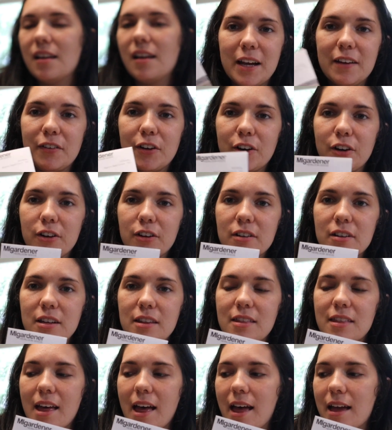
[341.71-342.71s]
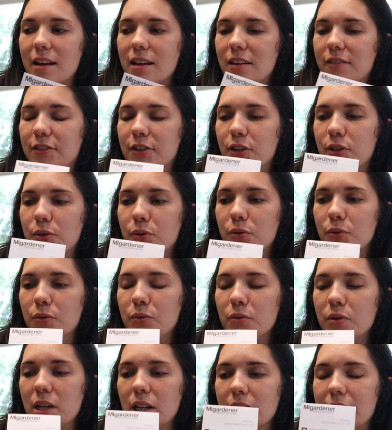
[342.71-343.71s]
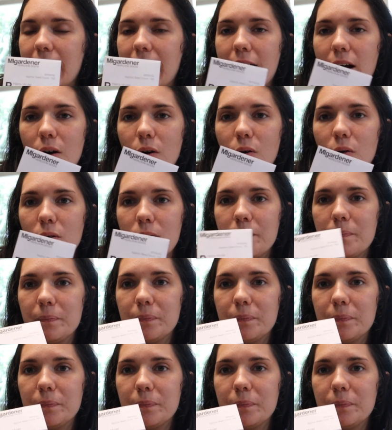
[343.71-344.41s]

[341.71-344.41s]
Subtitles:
I've heard that if you allow